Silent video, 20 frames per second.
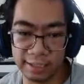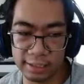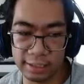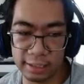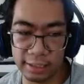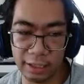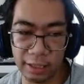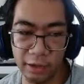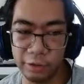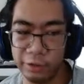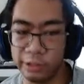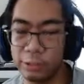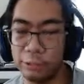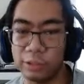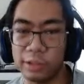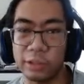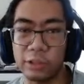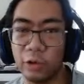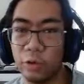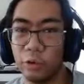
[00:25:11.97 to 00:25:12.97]
he
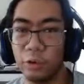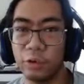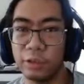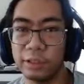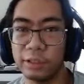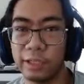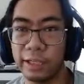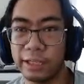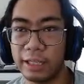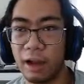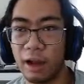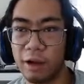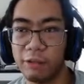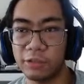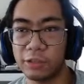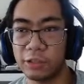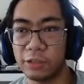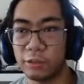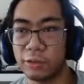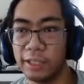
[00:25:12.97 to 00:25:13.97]
was told, like off
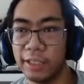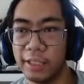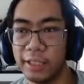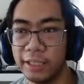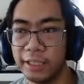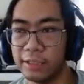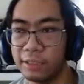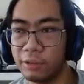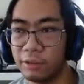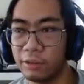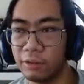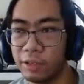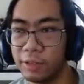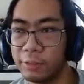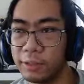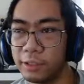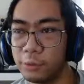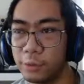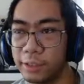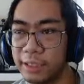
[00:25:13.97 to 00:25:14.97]
screen or in
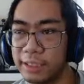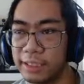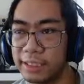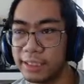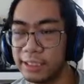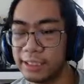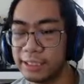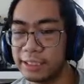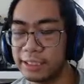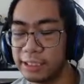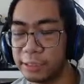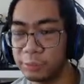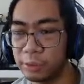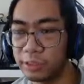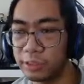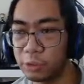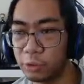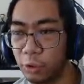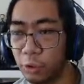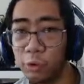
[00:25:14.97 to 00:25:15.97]
between scenes, he
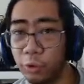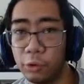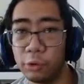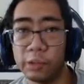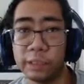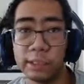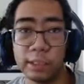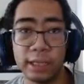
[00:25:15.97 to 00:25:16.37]
was told,